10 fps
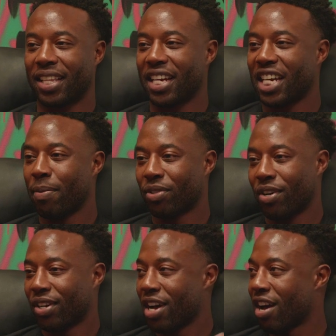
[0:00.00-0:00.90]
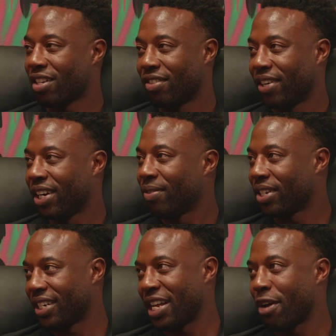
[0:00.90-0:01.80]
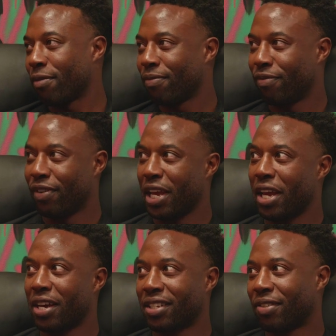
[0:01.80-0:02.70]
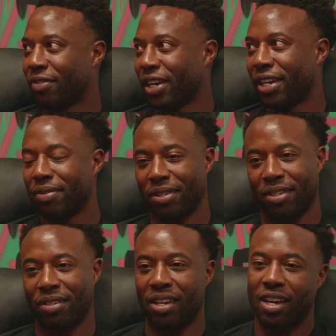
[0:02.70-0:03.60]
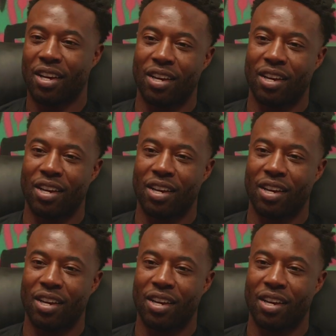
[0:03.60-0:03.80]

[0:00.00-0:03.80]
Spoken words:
At that time it was called Cox Arena, which is now VA House Arena, which is